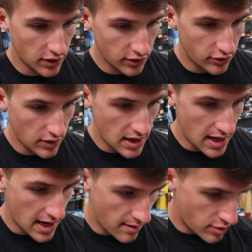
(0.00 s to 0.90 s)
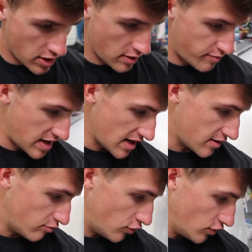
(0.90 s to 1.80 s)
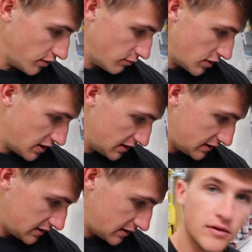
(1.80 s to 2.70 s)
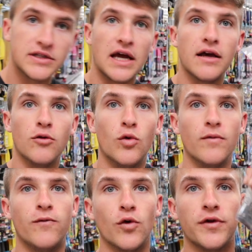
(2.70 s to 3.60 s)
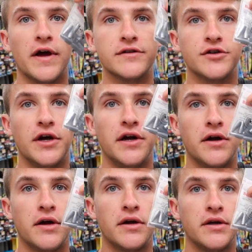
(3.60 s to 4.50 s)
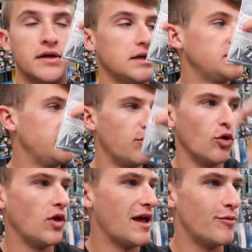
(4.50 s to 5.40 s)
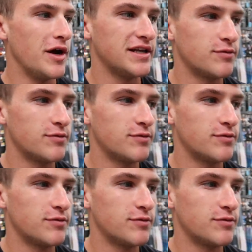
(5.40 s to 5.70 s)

We're gonna grab a pack of bullet weights. He's got like a 1/4 ounce right here. Cheap little lead weights.